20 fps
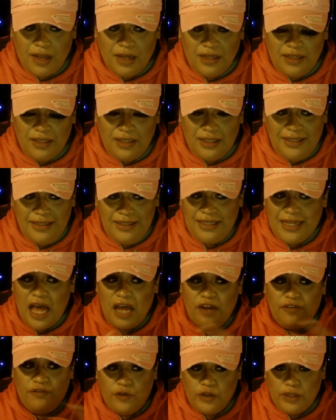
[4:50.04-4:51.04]

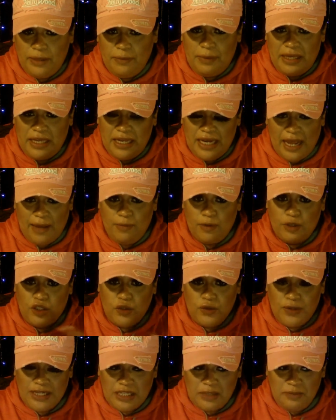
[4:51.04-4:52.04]
not fully being able
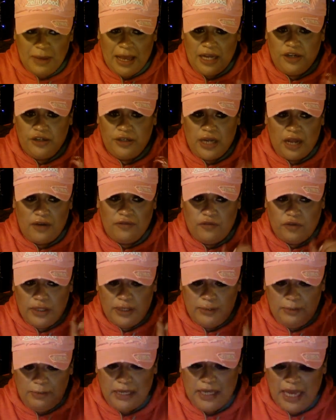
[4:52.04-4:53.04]
to expand or not
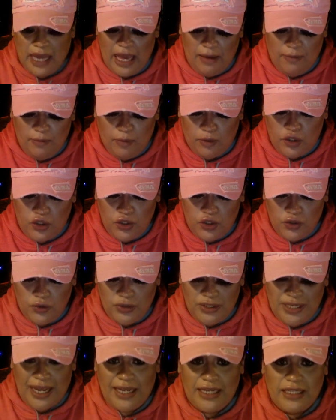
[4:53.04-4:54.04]
fully being able to
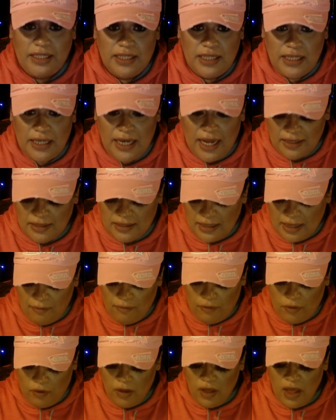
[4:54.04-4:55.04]
take it to the next
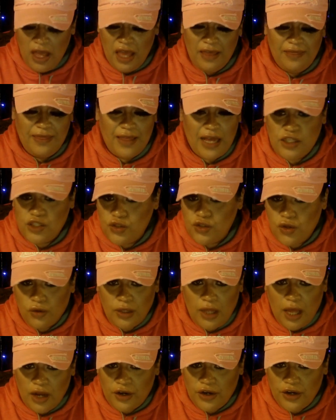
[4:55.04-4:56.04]
level, that's no
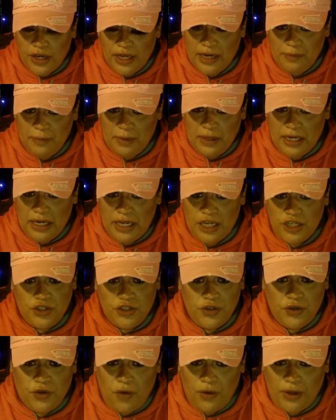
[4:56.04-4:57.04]
longer going to be an
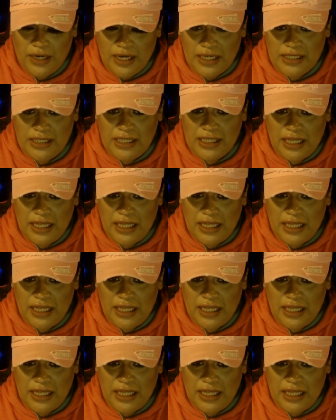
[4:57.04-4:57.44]
issue going into the